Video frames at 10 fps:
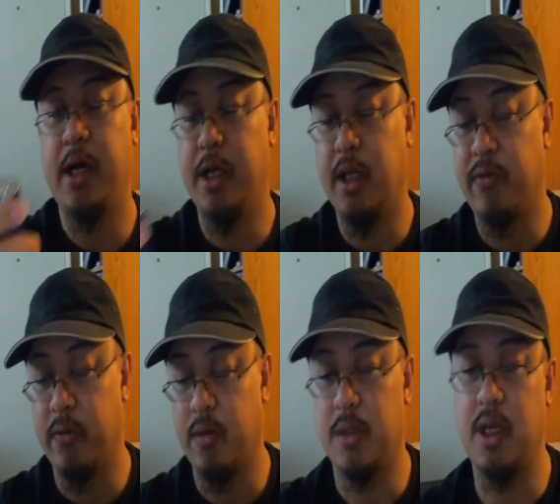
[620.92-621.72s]
any
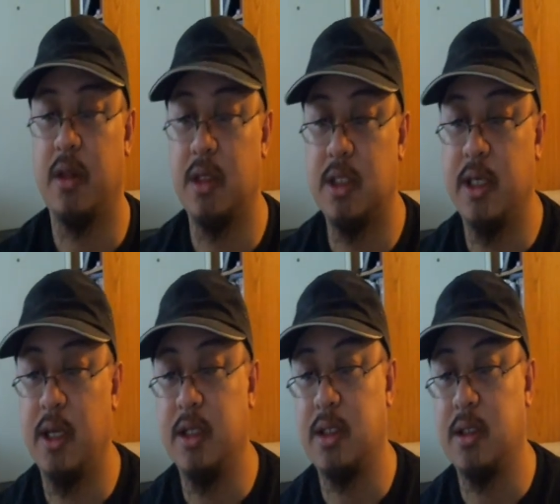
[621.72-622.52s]
different from the other
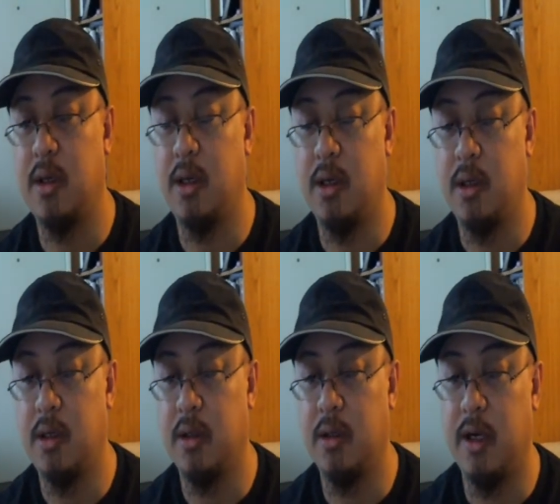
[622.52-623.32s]
Sigelis
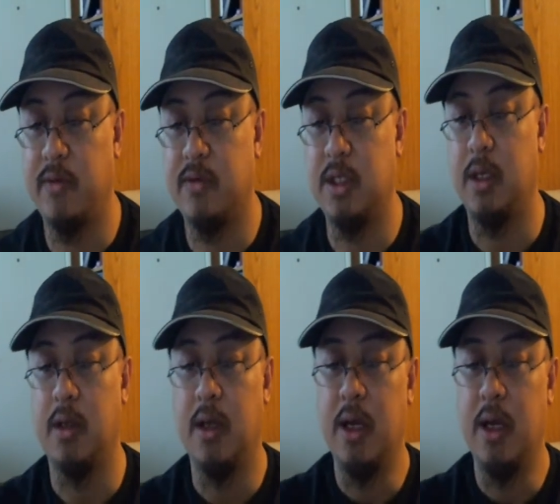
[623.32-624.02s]
that I've seen